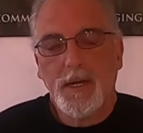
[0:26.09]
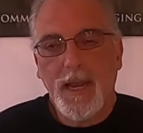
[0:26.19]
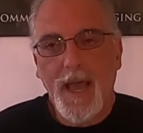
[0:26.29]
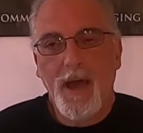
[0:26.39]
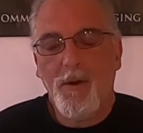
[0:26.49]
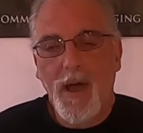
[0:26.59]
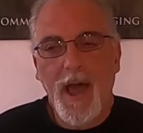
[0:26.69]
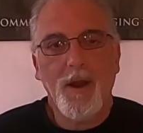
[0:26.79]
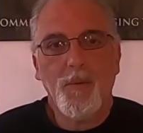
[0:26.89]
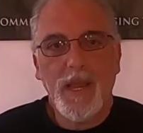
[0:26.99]
now
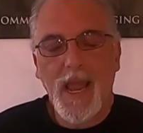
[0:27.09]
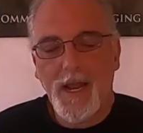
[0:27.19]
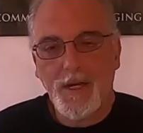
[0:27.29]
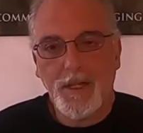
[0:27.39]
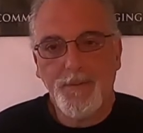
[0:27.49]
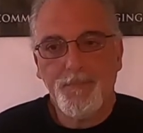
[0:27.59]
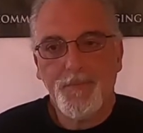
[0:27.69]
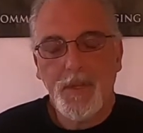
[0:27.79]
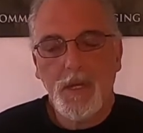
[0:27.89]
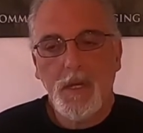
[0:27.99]
how do we handle
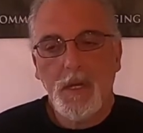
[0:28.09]
it?